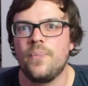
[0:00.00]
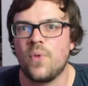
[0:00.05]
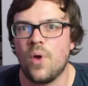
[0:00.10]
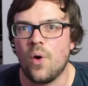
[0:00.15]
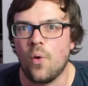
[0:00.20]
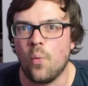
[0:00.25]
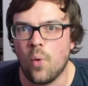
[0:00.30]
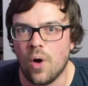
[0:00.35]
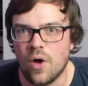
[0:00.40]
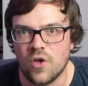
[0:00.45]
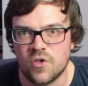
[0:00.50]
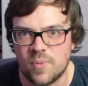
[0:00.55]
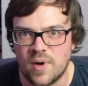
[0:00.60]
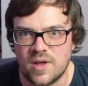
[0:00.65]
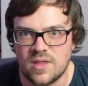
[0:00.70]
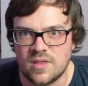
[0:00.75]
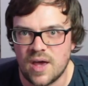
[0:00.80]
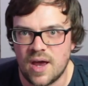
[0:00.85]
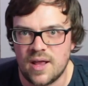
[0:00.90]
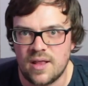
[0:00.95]
whilst
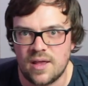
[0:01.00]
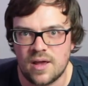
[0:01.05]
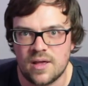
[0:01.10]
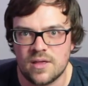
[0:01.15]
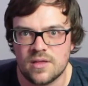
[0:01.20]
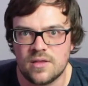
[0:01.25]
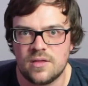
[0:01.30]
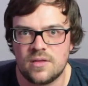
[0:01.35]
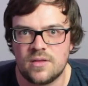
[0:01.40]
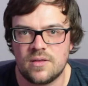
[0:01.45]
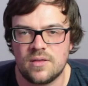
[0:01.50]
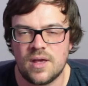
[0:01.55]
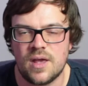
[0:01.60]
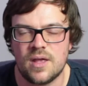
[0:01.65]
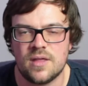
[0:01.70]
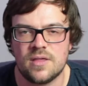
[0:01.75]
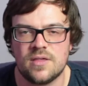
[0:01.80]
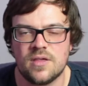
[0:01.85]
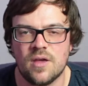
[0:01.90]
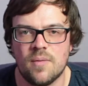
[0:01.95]
maintaining its
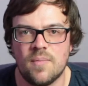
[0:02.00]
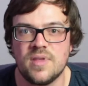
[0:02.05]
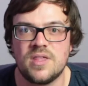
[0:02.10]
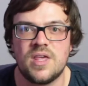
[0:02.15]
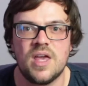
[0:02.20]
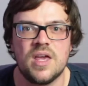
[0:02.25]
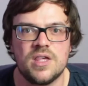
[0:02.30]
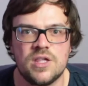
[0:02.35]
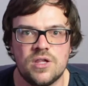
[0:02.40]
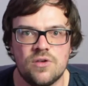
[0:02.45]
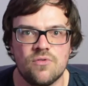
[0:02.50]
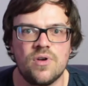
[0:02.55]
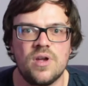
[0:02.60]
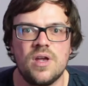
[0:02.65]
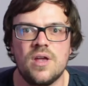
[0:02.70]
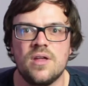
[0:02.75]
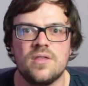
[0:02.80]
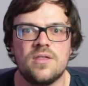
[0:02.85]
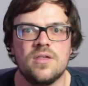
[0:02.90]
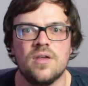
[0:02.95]

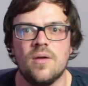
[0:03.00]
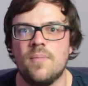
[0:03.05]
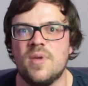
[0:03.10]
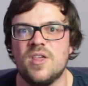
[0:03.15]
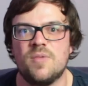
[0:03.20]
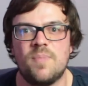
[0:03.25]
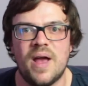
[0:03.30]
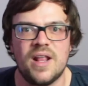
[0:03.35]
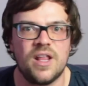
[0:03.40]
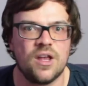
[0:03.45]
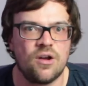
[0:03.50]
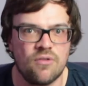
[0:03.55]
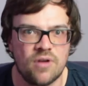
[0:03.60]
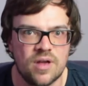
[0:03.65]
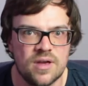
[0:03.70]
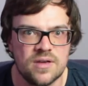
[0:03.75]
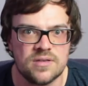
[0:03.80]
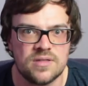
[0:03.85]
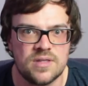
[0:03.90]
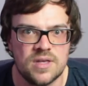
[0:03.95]
history, its
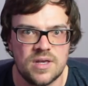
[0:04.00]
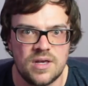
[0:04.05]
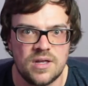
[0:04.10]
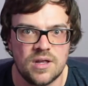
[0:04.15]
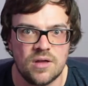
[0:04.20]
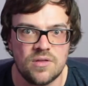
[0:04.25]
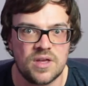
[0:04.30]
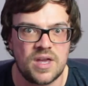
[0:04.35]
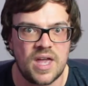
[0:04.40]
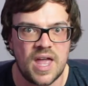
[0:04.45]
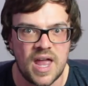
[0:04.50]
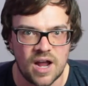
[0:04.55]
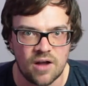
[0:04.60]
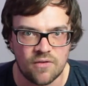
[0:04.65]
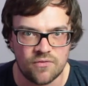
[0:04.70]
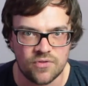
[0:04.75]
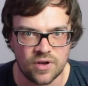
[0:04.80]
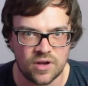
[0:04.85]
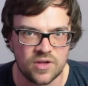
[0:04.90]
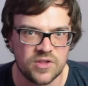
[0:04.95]
pedigree as the king
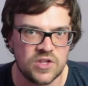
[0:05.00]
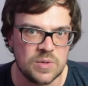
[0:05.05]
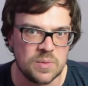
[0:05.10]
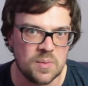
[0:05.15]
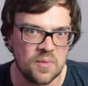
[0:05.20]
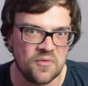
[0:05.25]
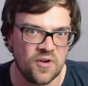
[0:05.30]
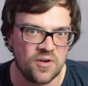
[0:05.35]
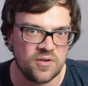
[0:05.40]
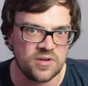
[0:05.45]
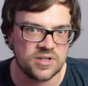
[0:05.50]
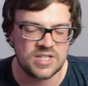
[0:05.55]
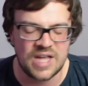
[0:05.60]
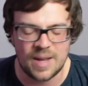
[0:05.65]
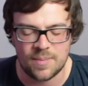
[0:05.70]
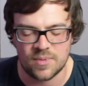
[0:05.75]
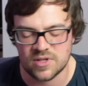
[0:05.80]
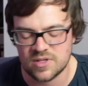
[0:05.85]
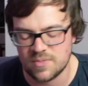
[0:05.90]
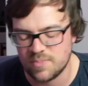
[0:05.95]
of the consumer-focused
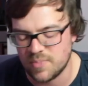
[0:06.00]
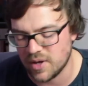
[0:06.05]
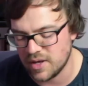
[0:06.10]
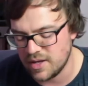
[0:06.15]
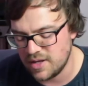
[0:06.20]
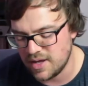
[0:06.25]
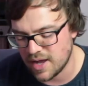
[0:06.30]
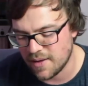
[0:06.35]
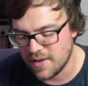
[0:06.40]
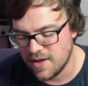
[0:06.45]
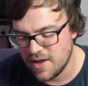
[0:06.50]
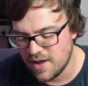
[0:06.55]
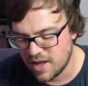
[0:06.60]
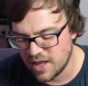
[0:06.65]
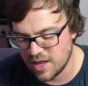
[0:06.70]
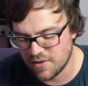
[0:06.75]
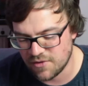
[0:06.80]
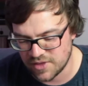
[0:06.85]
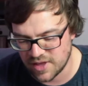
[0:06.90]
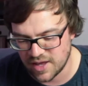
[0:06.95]
tablets. But yeah,
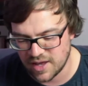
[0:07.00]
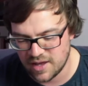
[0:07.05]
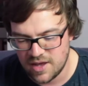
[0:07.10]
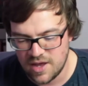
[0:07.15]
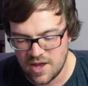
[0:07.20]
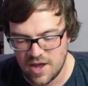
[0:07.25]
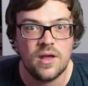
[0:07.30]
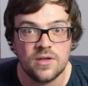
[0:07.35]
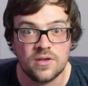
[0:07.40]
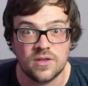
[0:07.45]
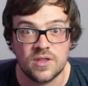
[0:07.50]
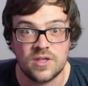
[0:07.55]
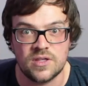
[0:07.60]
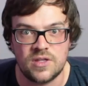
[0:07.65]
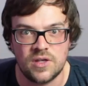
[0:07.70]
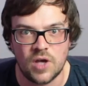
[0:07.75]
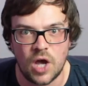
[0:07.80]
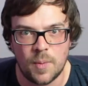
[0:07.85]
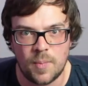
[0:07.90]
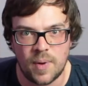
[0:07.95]
enough of that. So this is
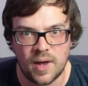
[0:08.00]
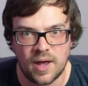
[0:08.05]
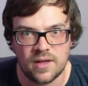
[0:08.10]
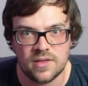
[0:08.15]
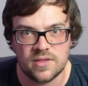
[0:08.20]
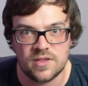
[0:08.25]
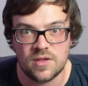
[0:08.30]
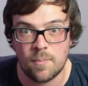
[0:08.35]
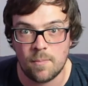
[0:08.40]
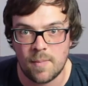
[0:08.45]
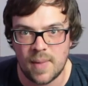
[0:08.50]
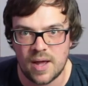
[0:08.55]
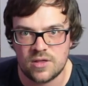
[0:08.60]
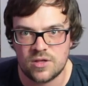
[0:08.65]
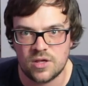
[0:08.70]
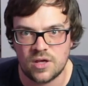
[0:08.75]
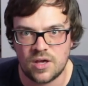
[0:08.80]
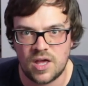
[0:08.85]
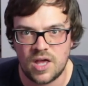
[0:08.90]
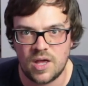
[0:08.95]
the iPad's
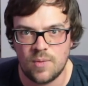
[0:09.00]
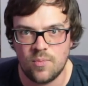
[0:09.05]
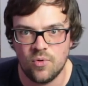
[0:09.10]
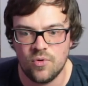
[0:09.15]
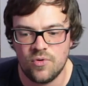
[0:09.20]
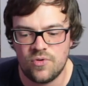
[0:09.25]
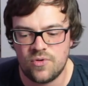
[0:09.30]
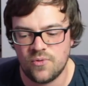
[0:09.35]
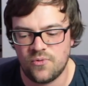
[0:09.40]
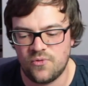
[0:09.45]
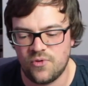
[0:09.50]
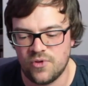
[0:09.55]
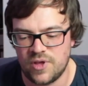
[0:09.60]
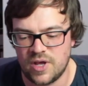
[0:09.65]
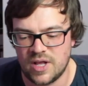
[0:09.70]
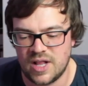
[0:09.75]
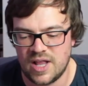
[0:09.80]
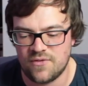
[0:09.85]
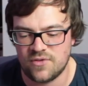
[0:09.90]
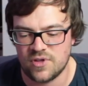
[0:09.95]
Magic Keyboard for the
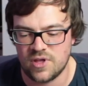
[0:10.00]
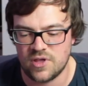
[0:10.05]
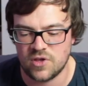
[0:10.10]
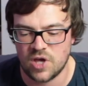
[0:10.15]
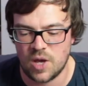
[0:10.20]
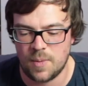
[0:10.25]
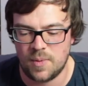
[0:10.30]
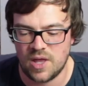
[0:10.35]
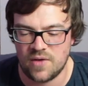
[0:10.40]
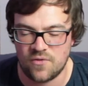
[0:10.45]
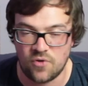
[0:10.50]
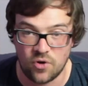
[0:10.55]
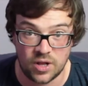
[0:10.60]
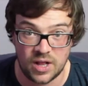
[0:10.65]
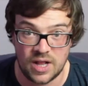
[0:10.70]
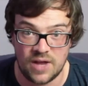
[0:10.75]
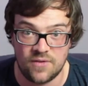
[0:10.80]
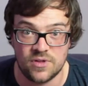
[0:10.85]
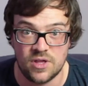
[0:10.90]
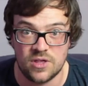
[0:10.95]
11-inch iPad. I've got an
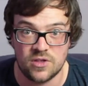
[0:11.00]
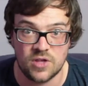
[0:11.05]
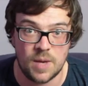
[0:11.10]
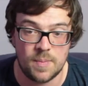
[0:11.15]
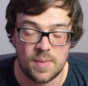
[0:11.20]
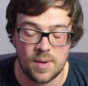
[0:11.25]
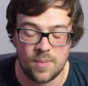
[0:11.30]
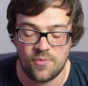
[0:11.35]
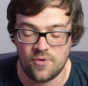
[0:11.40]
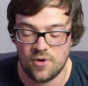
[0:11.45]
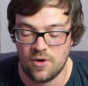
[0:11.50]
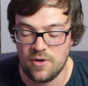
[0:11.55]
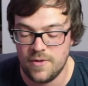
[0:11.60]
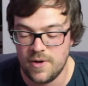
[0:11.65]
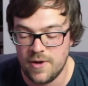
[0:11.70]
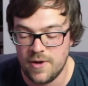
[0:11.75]
11-inch iPad Pro.